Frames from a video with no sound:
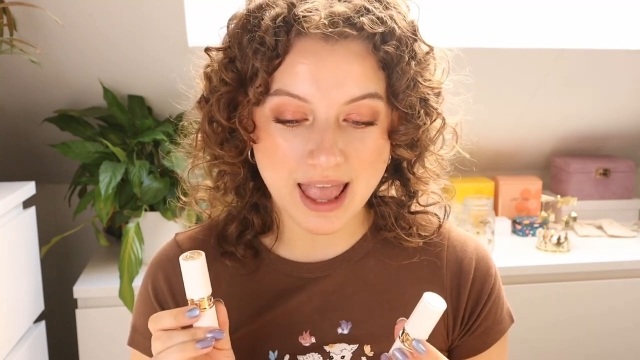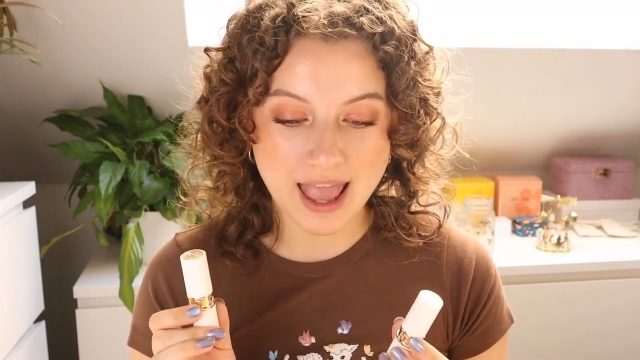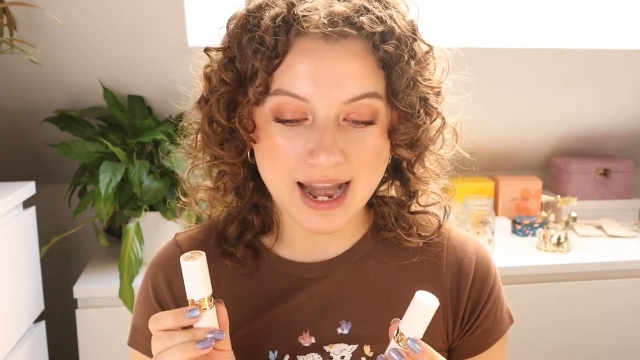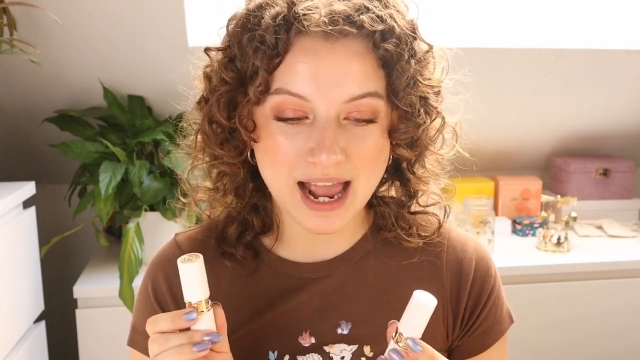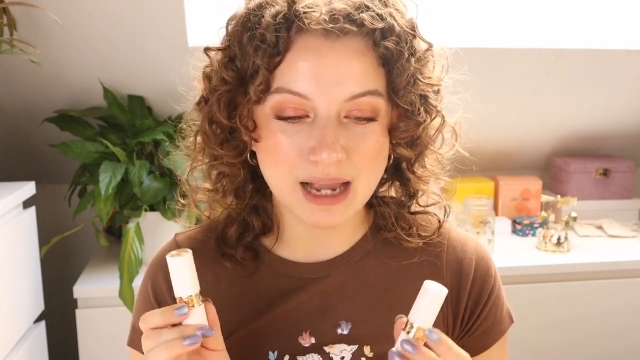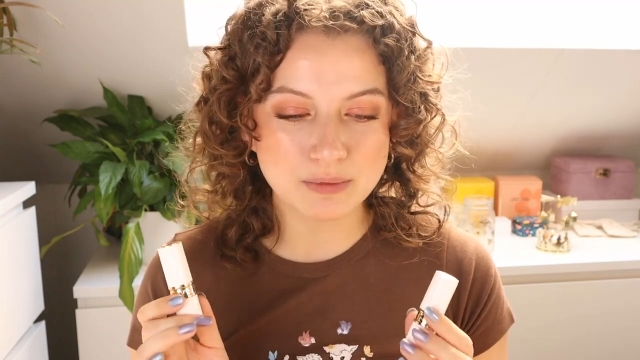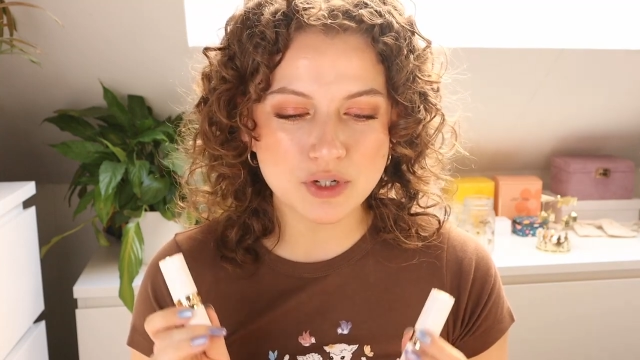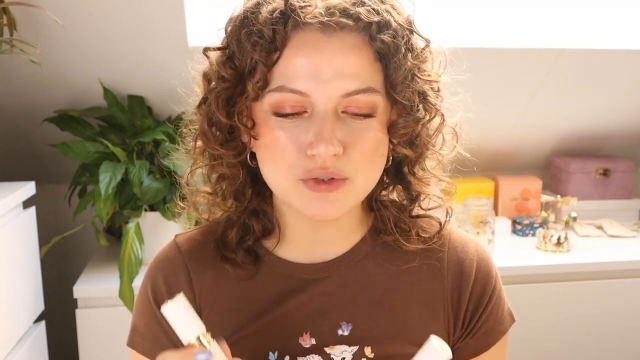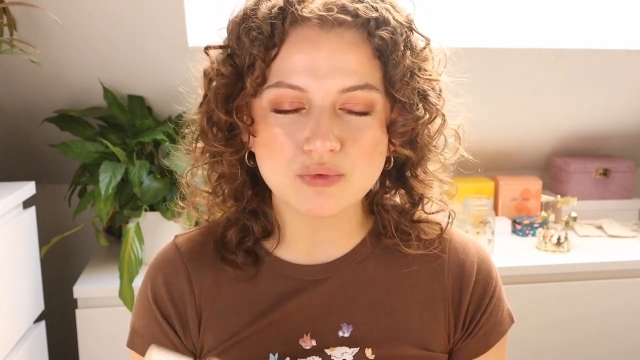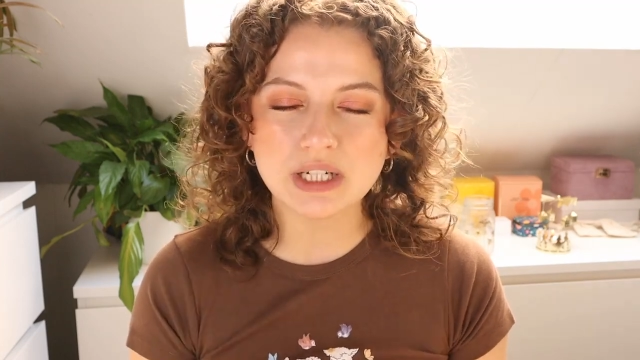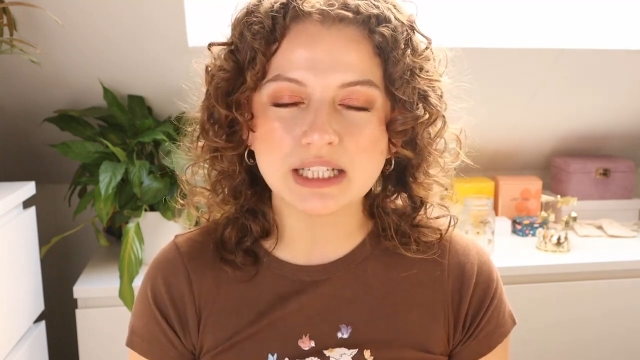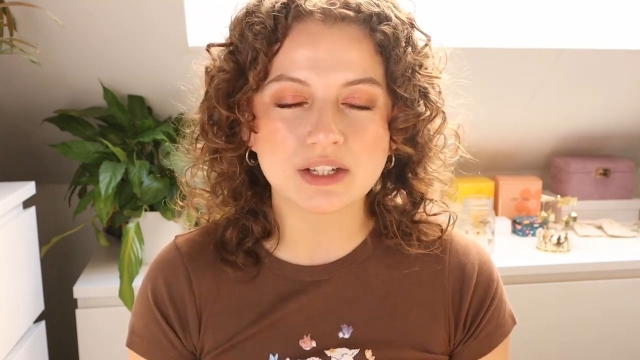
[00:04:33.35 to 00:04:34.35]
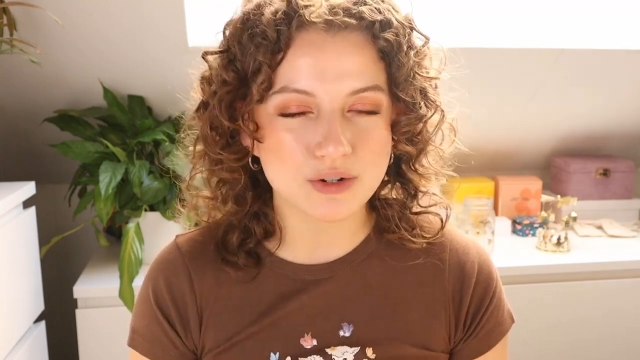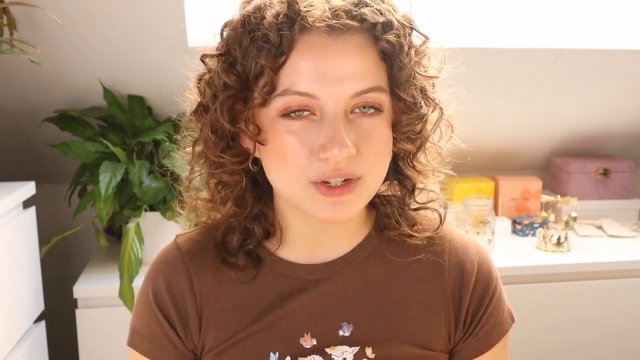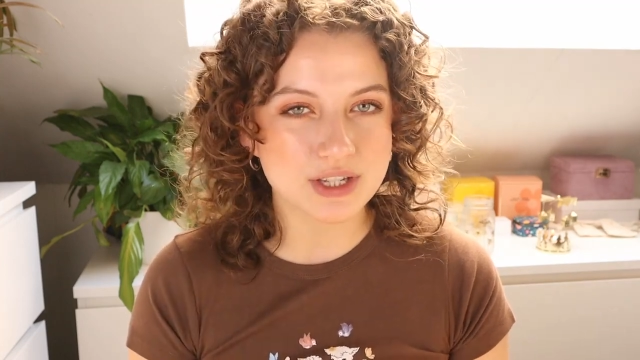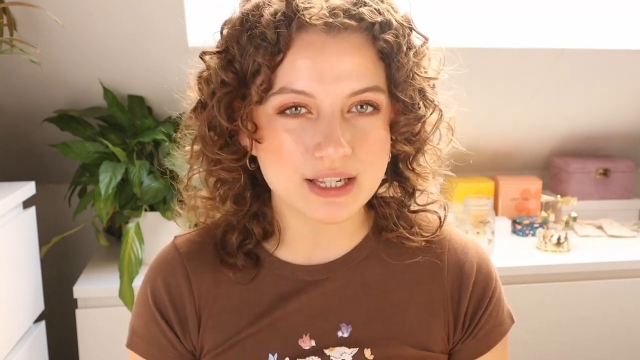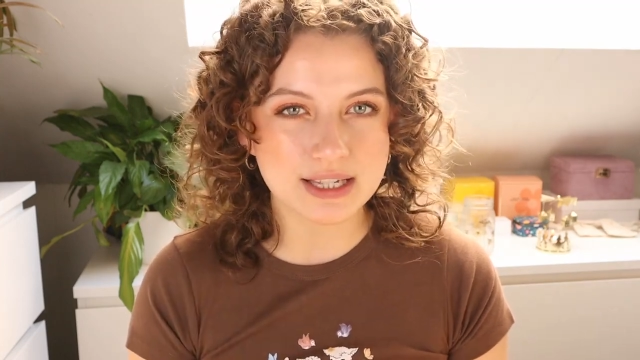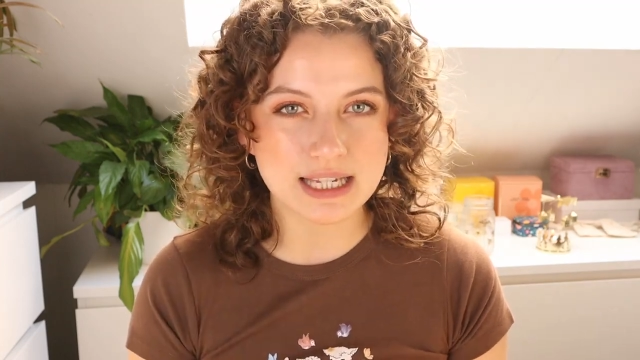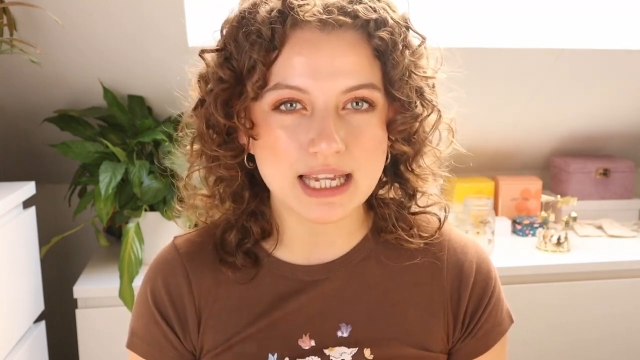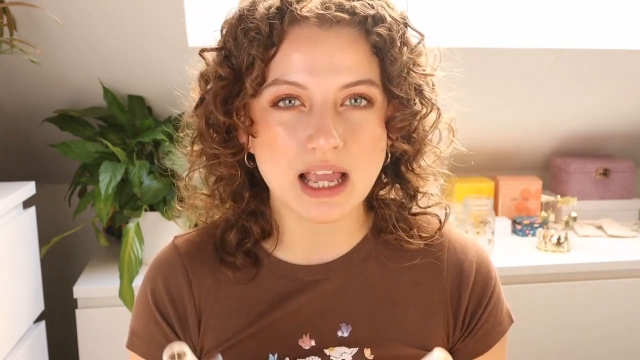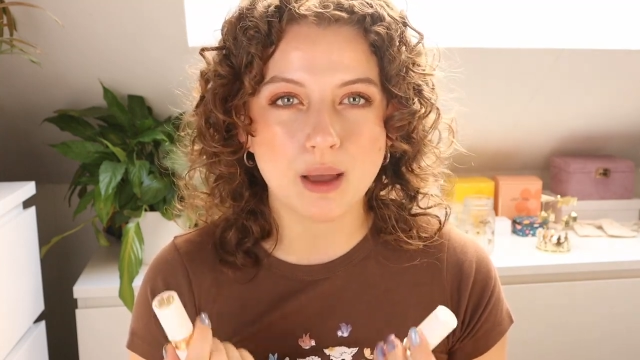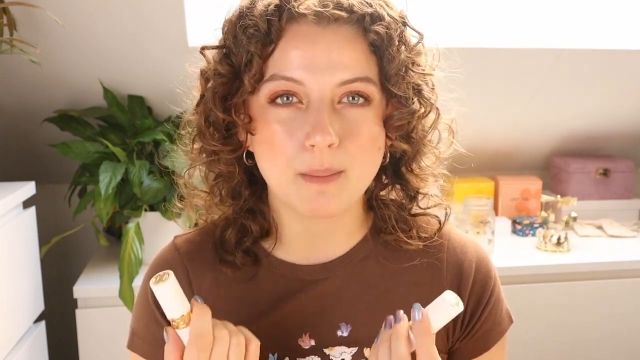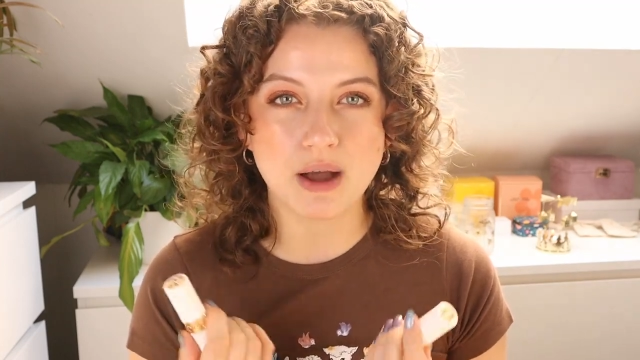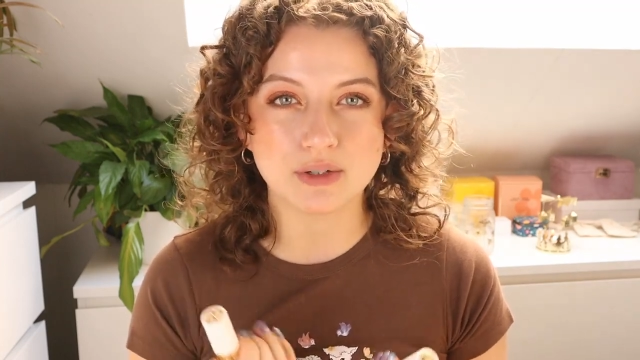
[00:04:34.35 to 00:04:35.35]
and I'm just really curious to see
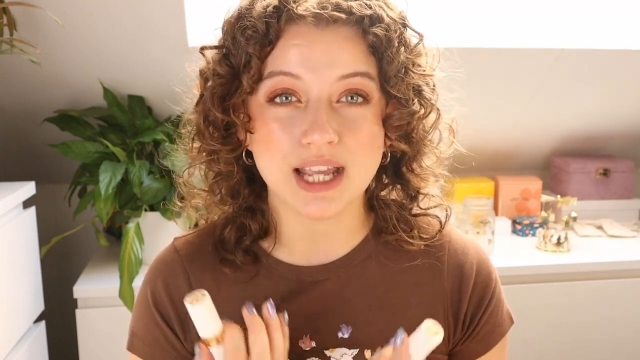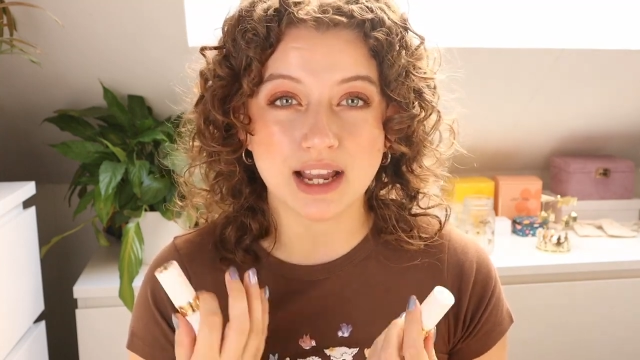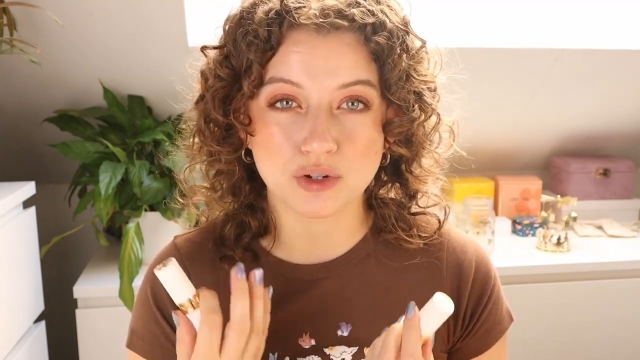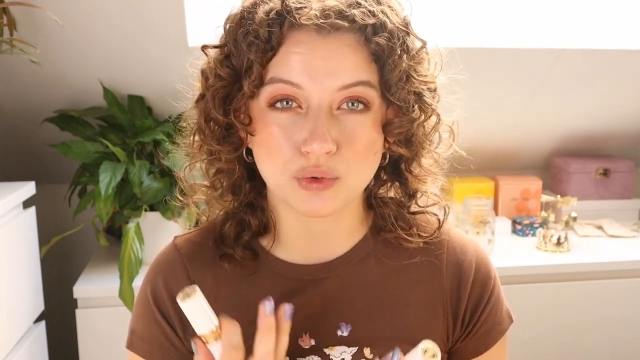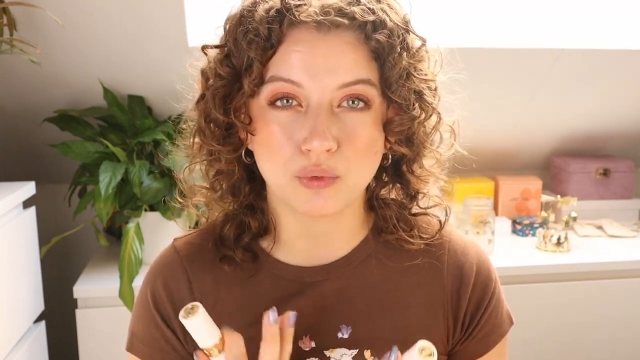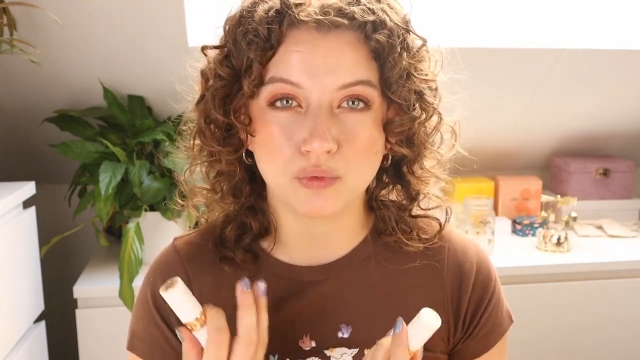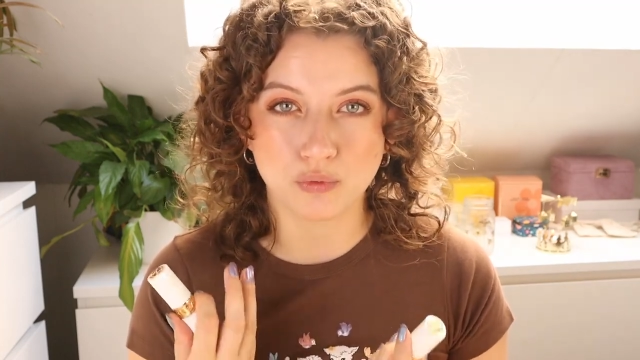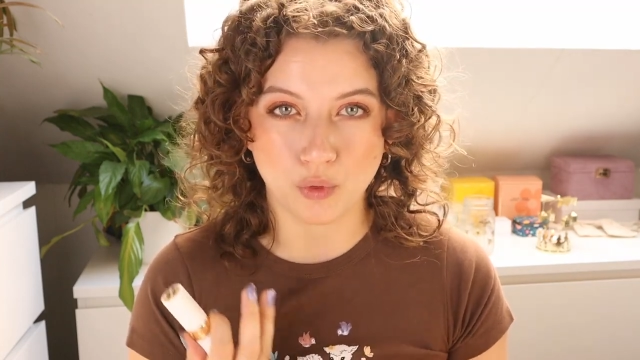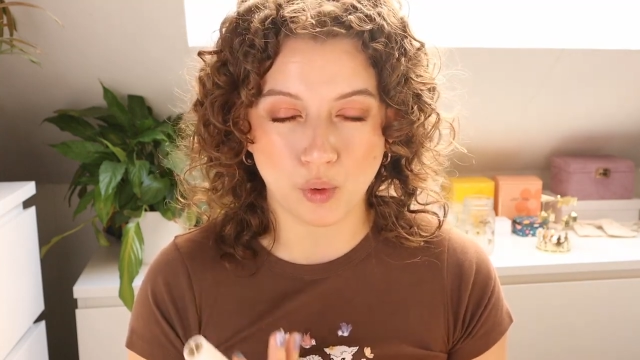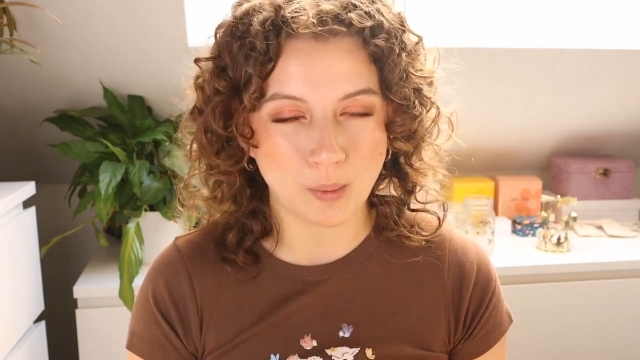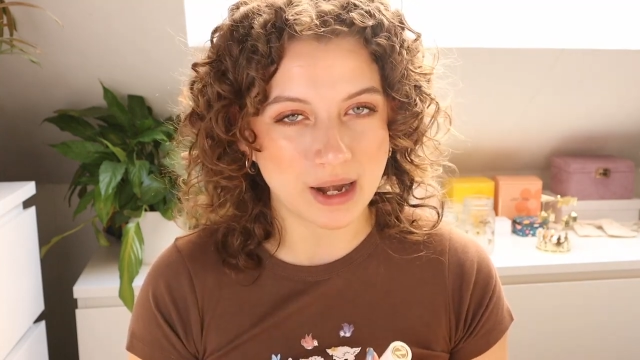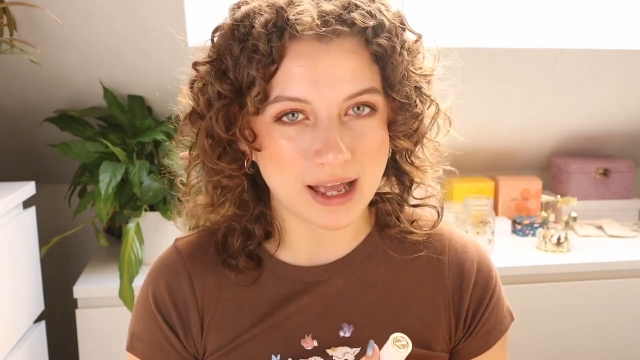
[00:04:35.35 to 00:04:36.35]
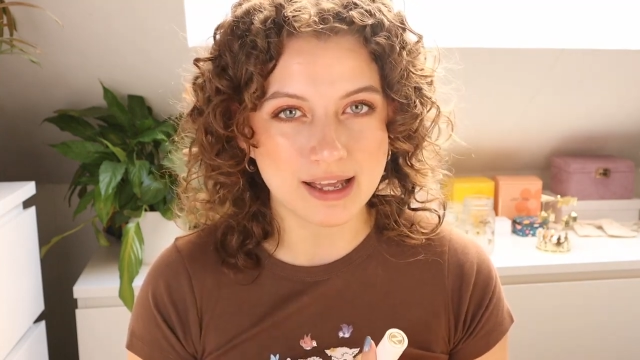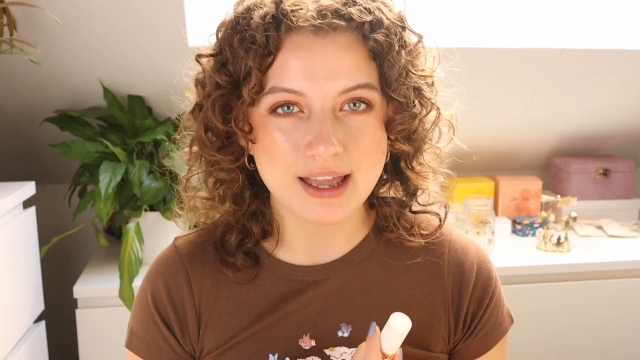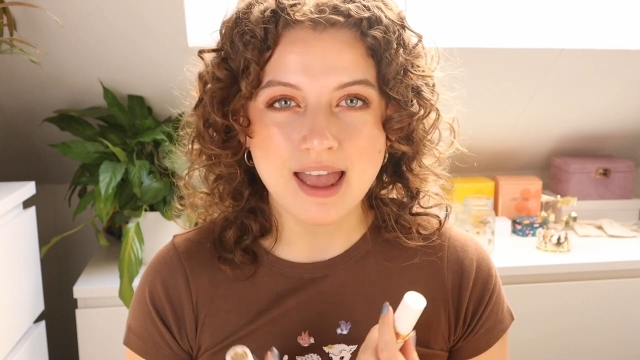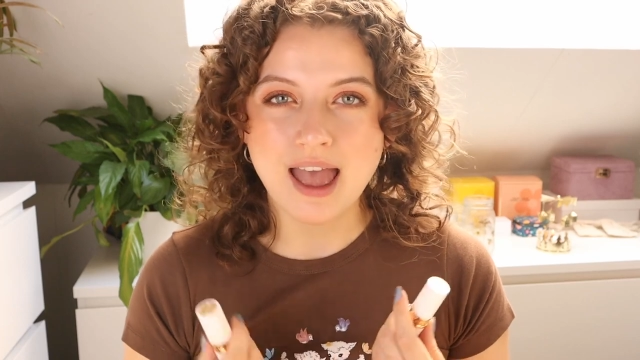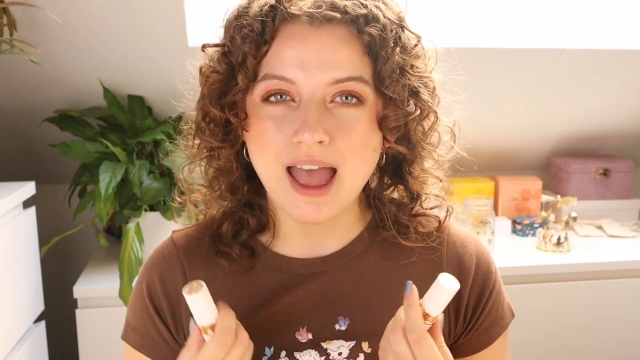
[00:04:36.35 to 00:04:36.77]
about the actual formula.